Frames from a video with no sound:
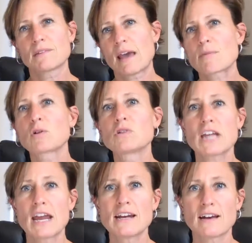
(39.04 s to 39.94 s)
chemical
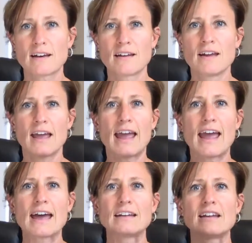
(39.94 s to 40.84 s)
data
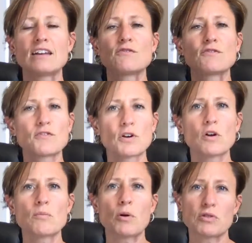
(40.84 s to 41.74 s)
and
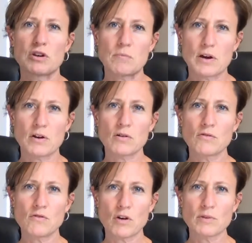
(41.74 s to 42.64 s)
infer both an empirical
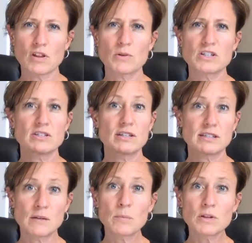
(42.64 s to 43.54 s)
formula, which is the
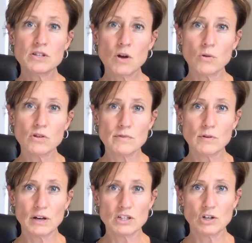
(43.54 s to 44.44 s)
simplest whole number
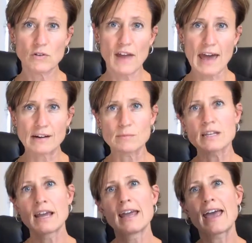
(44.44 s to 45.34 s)
ratio of atoms,
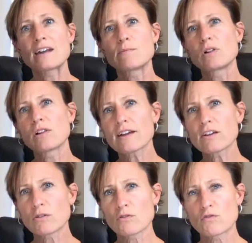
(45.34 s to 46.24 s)
and a
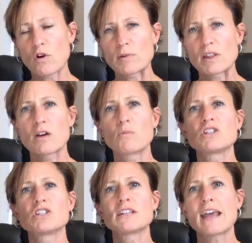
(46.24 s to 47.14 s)
molecular formula,
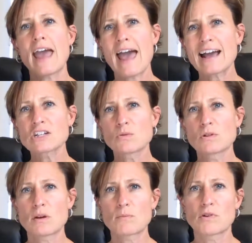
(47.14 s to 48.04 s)
which is the actual
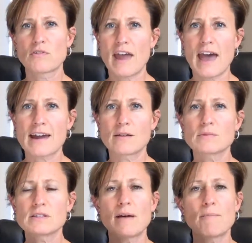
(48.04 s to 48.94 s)
number of
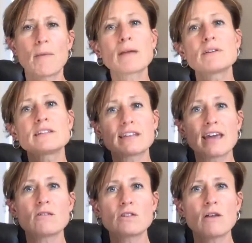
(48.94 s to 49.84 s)
atoms that might be
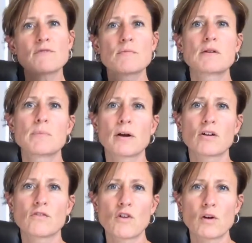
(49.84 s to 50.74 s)
scaled up from an
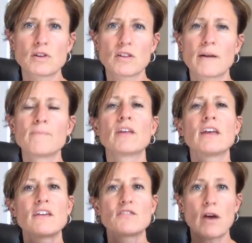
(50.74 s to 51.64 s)
empirical formula
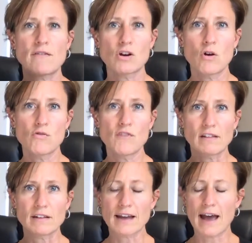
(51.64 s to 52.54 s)
if you have a
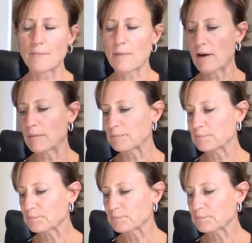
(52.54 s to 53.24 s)
covalent compound.